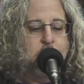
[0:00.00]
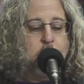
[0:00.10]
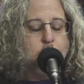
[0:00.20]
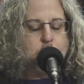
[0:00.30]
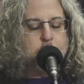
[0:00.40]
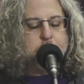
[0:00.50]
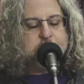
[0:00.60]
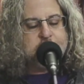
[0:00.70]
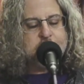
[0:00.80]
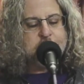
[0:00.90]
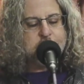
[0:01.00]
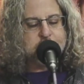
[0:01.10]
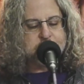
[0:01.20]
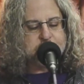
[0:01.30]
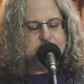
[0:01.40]
or within
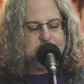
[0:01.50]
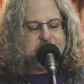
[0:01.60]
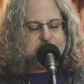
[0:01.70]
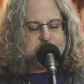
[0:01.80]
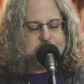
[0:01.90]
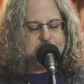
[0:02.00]
the space